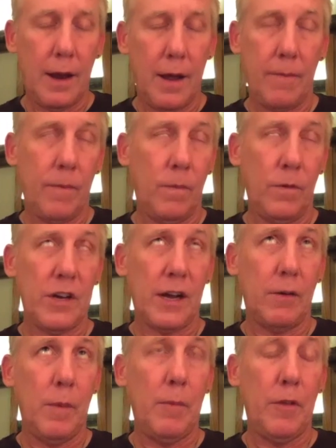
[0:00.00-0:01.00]
I
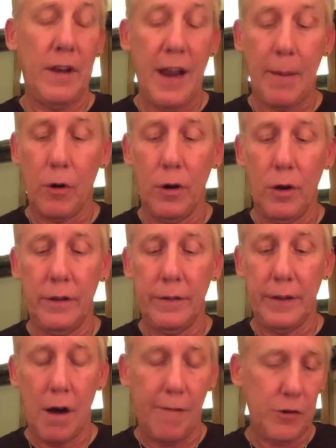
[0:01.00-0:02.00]
wish I could remember the
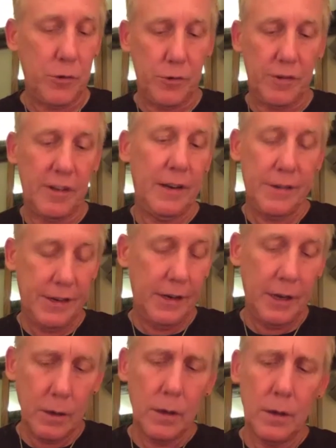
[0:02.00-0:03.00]
neighborhood the office was in
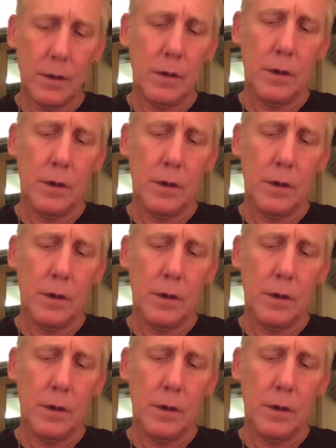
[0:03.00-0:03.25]
Sydney.